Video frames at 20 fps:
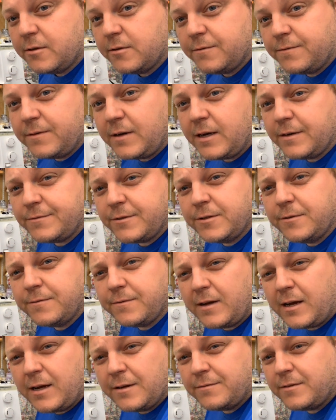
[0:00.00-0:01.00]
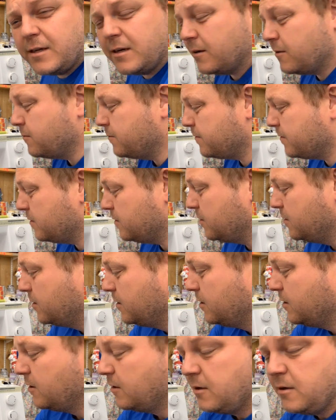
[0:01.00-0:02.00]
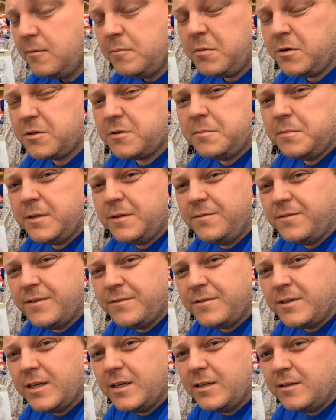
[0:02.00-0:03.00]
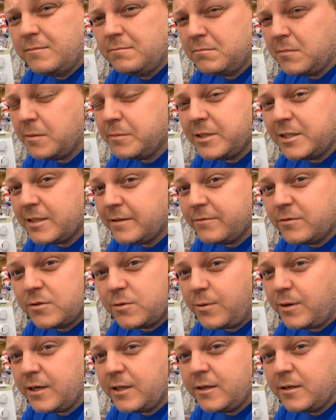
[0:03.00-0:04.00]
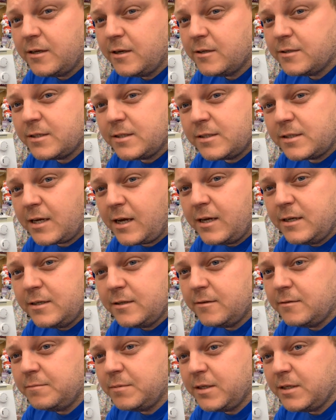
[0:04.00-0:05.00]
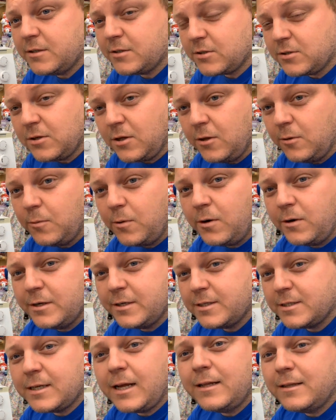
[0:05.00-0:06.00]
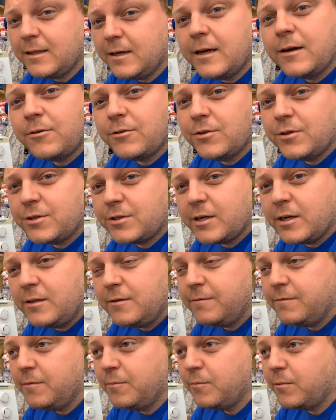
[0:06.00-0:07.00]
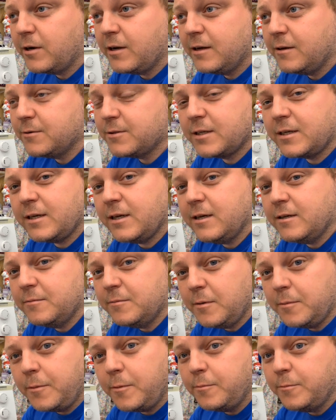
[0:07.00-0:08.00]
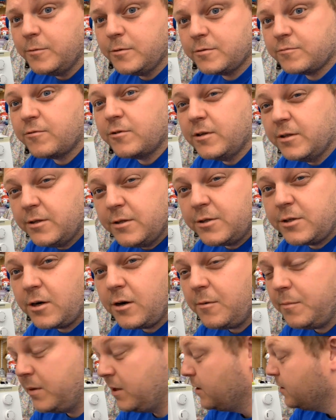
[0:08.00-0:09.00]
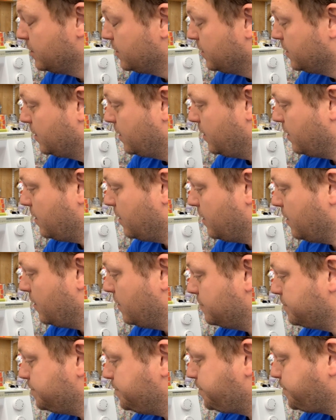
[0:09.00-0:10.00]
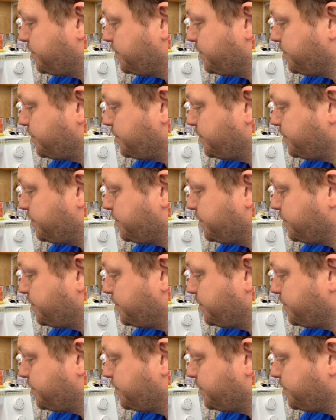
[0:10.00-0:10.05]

or the 525 now for possibly 15, maybe even 20 years. It's kind of been a stalwart. It's sat there on the shelf from when I was a kid and my mum was running the shop. But